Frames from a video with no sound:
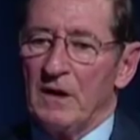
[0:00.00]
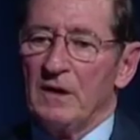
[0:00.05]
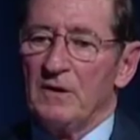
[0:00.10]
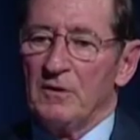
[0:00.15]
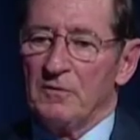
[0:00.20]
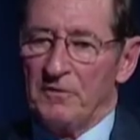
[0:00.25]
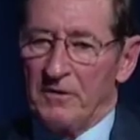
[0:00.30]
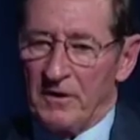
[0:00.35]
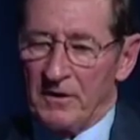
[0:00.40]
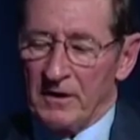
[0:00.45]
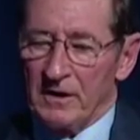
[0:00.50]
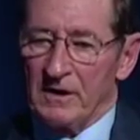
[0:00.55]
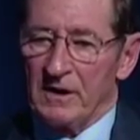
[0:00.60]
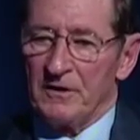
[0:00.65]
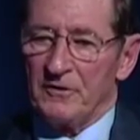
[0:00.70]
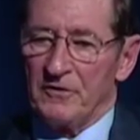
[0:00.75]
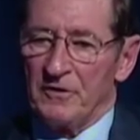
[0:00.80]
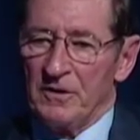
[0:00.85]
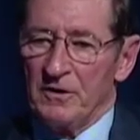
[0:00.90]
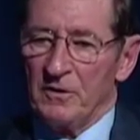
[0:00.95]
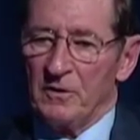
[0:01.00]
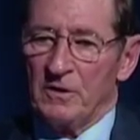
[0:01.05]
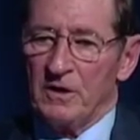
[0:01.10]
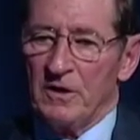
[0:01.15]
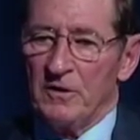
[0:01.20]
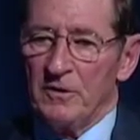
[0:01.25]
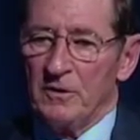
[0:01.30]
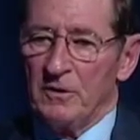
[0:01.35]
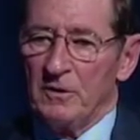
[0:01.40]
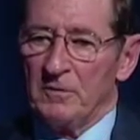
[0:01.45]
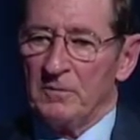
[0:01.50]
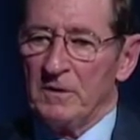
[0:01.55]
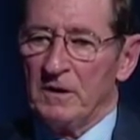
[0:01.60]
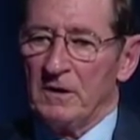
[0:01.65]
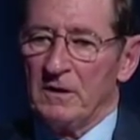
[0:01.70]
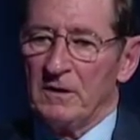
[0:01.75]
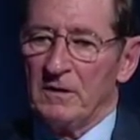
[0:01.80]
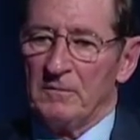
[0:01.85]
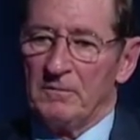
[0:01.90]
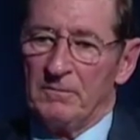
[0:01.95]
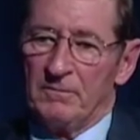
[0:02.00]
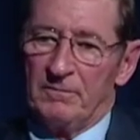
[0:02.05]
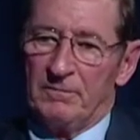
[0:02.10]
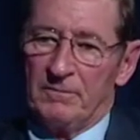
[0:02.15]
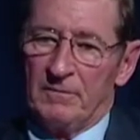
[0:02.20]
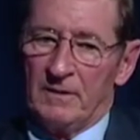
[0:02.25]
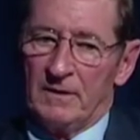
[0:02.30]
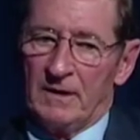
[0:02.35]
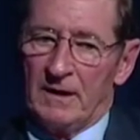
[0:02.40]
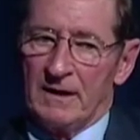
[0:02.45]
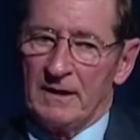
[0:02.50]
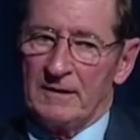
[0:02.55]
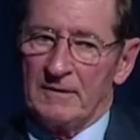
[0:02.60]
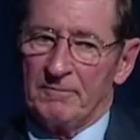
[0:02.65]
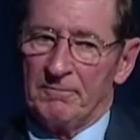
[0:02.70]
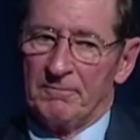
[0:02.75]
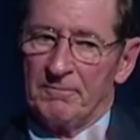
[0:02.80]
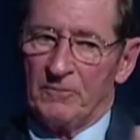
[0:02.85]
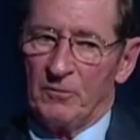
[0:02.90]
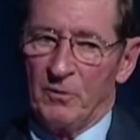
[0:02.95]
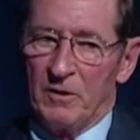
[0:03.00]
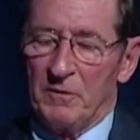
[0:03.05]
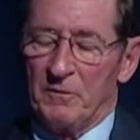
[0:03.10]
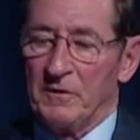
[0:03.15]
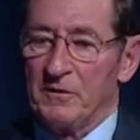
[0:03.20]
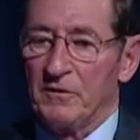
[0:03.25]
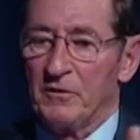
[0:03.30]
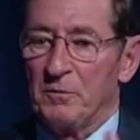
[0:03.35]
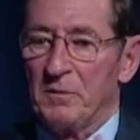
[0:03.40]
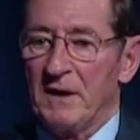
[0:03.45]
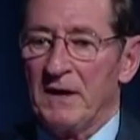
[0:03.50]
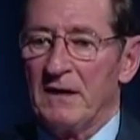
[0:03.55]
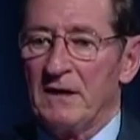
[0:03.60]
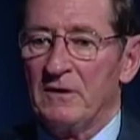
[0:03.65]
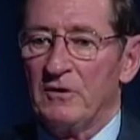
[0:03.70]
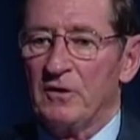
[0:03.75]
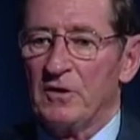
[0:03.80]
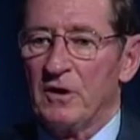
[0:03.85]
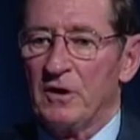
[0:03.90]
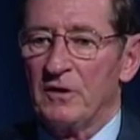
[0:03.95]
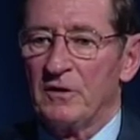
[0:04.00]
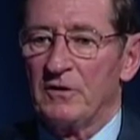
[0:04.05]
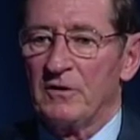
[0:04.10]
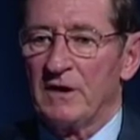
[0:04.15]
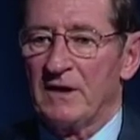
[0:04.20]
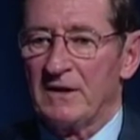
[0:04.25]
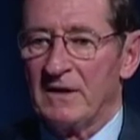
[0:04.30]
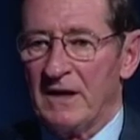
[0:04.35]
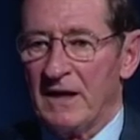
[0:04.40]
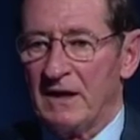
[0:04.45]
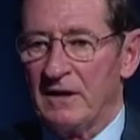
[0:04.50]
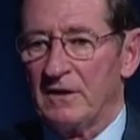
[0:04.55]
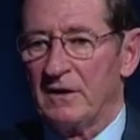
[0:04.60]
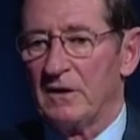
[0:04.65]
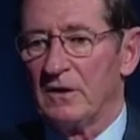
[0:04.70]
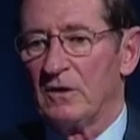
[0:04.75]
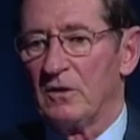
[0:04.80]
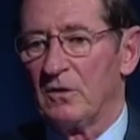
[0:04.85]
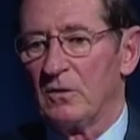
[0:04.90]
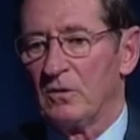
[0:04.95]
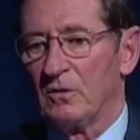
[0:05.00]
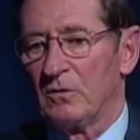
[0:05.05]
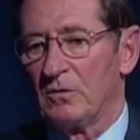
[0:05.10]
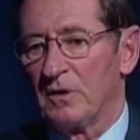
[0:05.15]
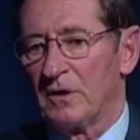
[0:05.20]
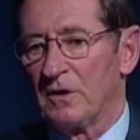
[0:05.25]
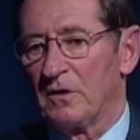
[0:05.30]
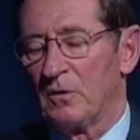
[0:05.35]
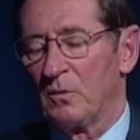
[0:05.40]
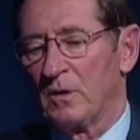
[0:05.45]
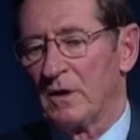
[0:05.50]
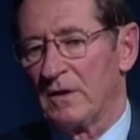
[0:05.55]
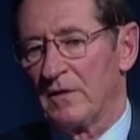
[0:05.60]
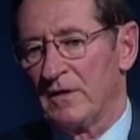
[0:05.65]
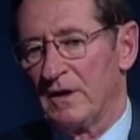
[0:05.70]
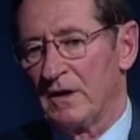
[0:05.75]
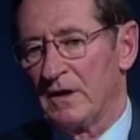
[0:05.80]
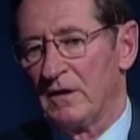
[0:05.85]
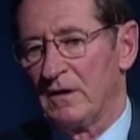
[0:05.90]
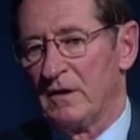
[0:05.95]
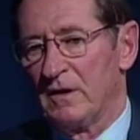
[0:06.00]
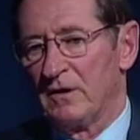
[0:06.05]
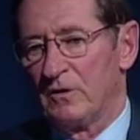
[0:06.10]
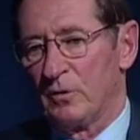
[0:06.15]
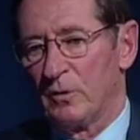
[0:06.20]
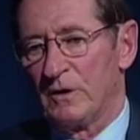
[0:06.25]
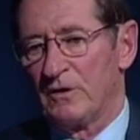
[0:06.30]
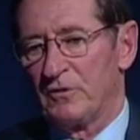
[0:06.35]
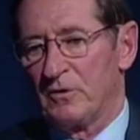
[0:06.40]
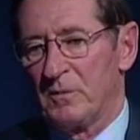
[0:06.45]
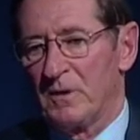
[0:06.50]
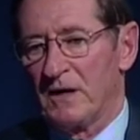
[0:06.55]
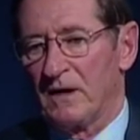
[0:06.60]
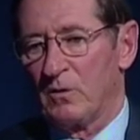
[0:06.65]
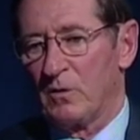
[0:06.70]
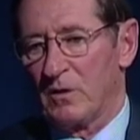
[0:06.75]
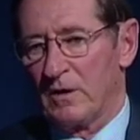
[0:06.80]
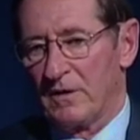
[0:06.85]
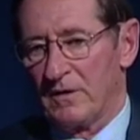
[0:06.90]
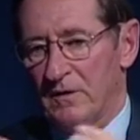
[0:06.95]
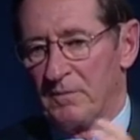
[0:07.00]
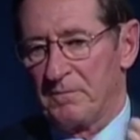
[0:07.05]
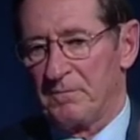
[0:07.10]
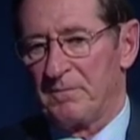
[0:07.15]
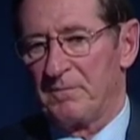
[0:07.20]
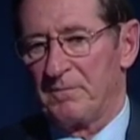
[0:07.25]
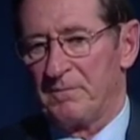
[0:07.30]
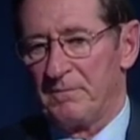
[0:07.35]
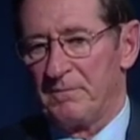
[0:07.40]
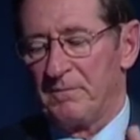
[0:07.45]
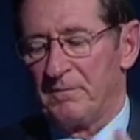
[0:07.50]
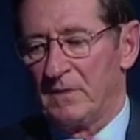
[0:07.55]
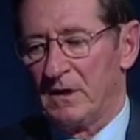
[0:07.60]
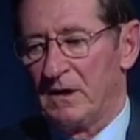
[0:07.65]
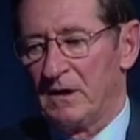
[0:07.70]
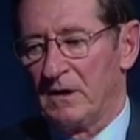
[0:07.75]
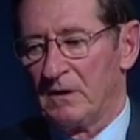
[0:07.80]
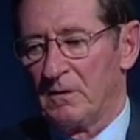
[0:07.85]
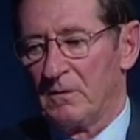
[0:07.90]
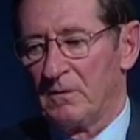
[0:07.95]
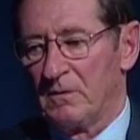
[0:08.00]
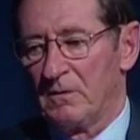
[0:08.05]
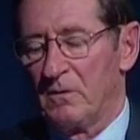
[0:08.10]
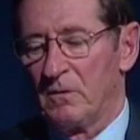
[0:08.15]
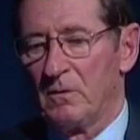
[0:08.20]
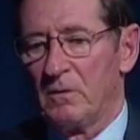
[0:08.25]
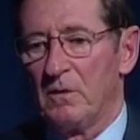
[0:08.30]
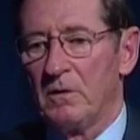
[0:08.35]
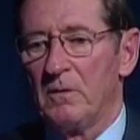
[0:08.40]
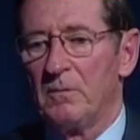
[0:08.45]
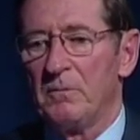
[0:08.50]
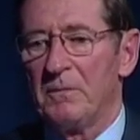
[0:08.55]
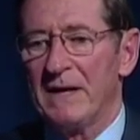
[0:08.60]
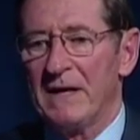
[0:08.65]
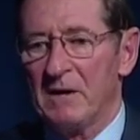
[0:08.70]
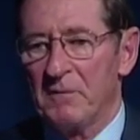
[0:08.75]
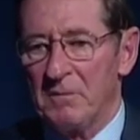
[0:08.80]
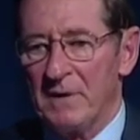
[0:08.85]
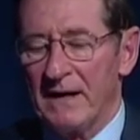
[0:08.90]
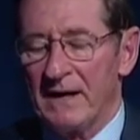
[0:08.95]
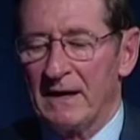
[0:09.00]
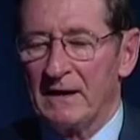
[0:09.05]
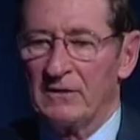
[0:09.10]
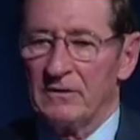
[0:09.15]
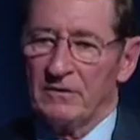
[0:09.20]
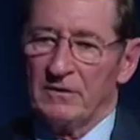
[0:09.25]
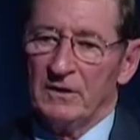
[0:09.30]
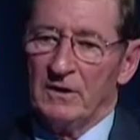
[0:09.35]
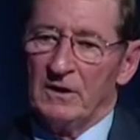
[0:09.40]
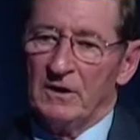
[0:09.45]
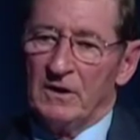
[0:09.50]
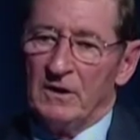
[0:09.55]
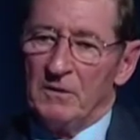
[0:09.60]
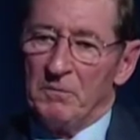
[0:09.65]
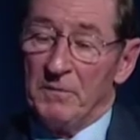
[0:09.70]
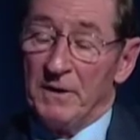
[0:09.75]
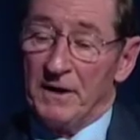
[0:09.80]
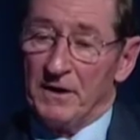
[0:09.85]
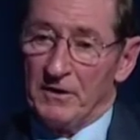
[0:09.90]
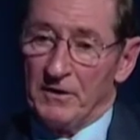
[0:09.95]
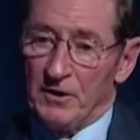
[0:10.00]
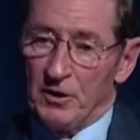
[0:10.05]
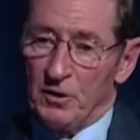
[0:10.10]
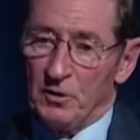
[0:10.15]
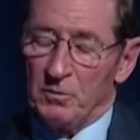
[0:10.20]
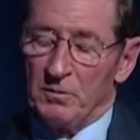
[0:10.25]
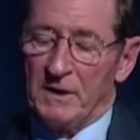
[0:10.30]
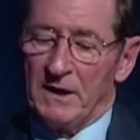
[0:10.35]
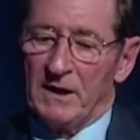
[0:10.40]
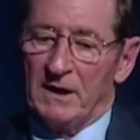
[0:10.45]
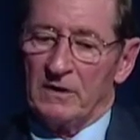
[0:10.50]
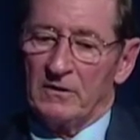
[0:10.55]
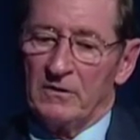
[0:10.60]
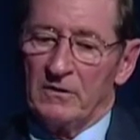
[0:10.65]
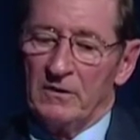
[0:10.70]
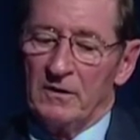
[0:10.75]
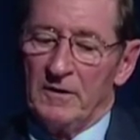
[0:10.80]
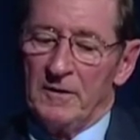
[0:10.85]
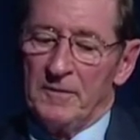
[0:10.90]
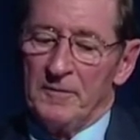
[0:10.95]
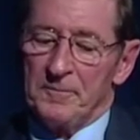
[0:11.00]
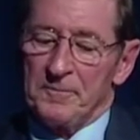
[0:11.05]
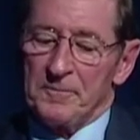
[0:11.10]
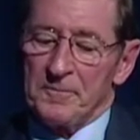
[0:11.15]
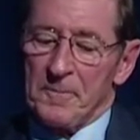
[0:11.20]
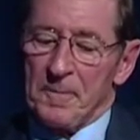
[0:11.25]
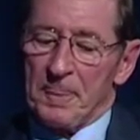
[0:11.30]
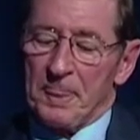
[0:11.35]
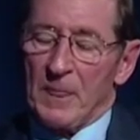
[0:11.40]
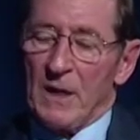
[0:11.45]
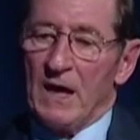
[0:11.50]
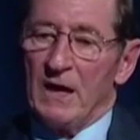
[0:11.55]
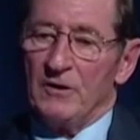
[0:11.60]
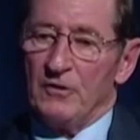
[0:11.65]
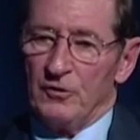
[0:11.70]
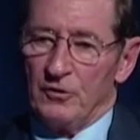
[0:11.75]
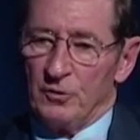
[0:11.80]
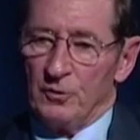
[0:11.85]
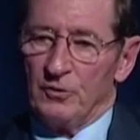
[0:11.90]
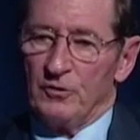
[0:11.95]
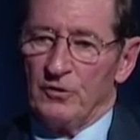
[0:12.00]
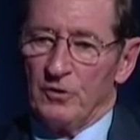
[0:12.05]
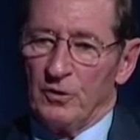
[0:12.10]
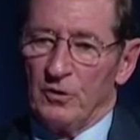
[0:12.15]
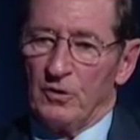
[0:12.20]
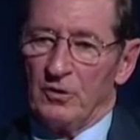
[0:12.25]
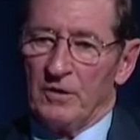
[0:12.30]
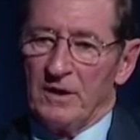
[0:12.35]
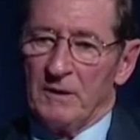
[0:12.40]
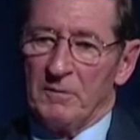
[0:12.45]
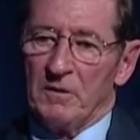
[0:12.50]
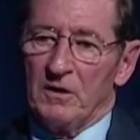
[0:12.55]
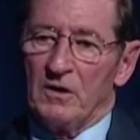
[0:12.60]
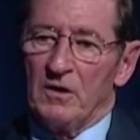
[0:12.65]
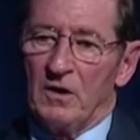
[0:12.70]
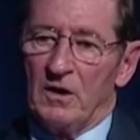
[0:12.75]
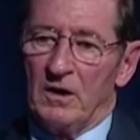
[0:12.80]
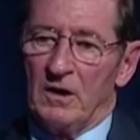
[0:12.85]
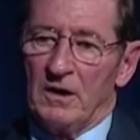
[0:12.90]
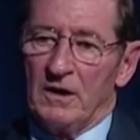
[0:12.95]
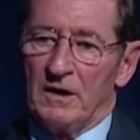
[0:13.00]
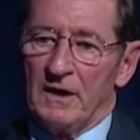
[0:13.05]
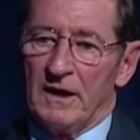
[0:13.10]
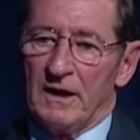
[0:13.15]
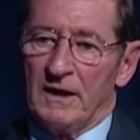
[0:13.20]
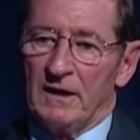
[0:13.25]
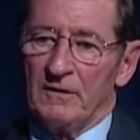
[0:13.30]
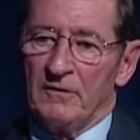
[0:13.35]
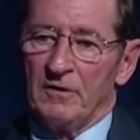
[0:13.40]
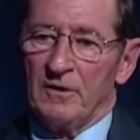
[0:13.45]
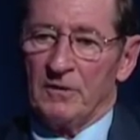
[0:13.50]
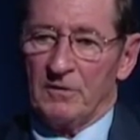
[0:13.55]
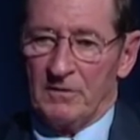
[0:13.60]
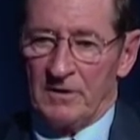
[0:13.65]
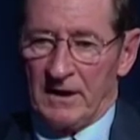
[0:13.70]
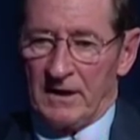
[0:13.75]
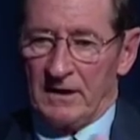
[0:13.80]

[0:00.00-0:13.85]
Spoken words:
In a foreign country, you go to like we were in Spain. You go to Santander or one of the Deutsche Bank or one of the bigger banks, better known banks, and you use your debit card and you